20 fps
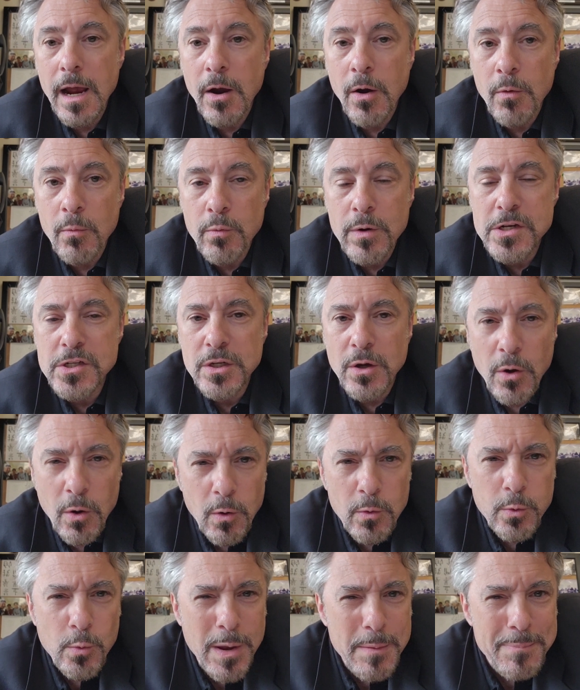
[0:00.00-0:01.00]
reaching
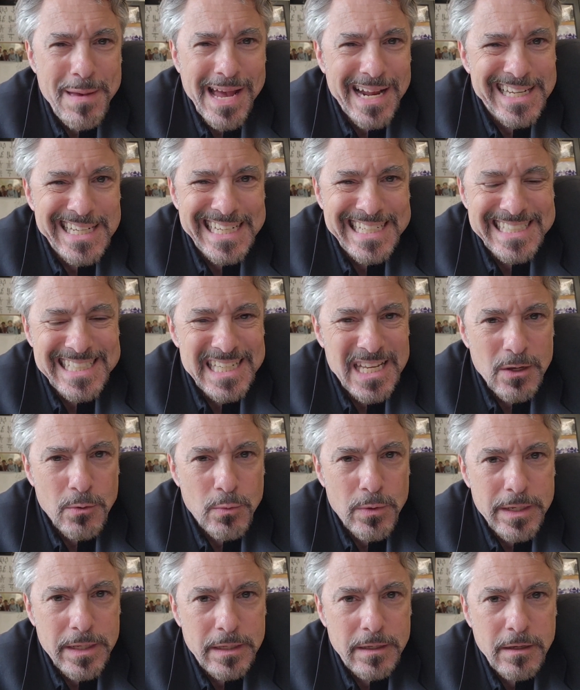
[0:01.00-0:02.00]
all the way back to
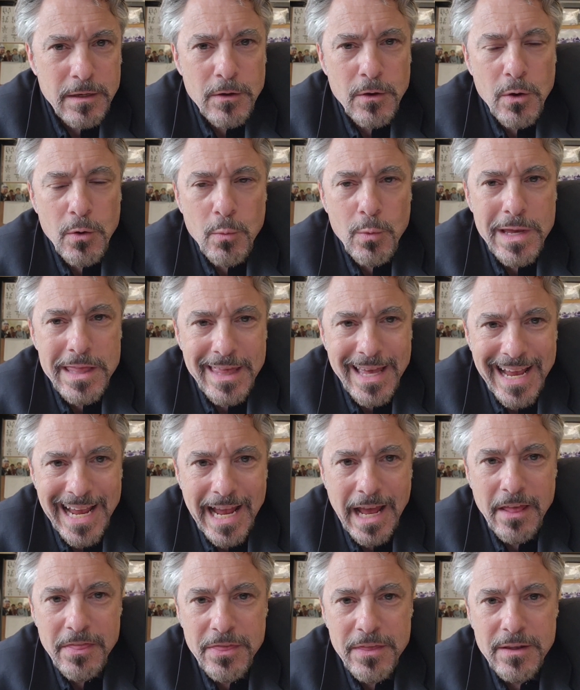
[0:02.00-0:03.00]
antiquity with
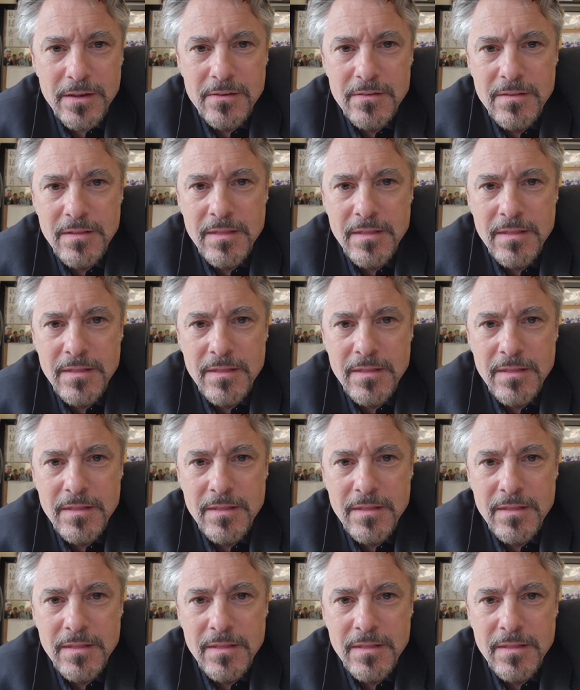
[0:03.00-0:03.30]
Athens.